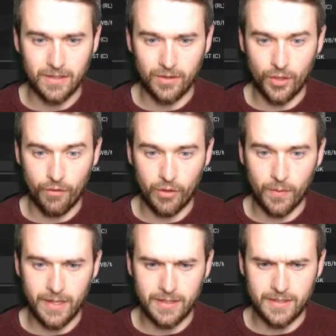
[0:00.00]
Or not
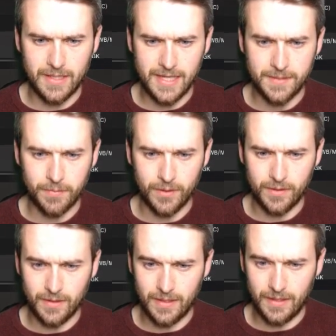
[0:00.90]
required, it says,
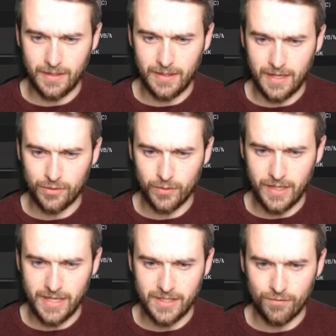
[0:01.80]
but yeah, I don't
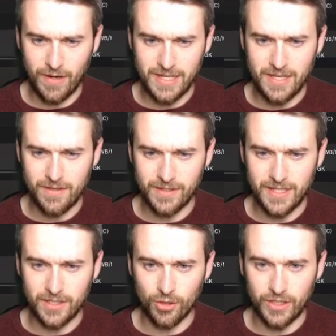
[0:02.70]
think he's ready. You can see
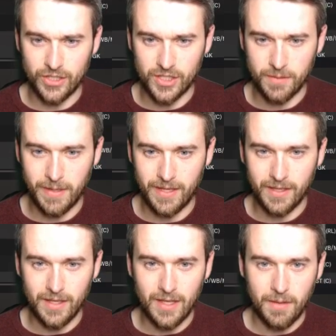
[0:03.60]
his condition's a bit
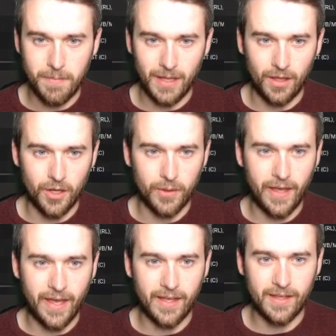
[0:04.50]
low
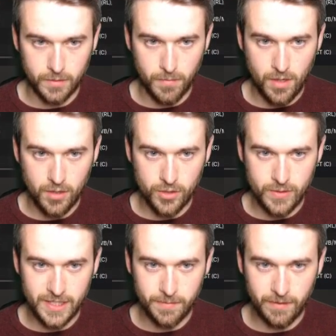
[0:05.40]
there. DeMarco
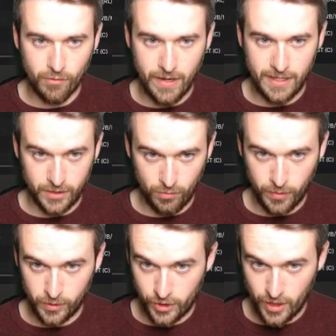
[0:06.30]
needs a bit of a rest, so we'll
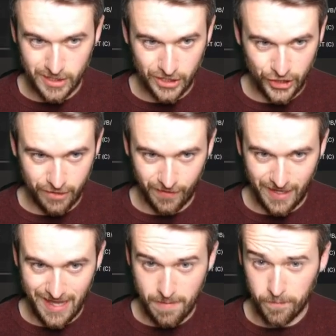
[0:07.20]
put Terzic in for
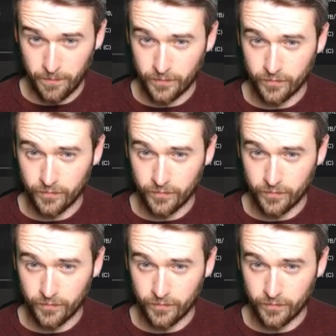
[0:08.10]
him.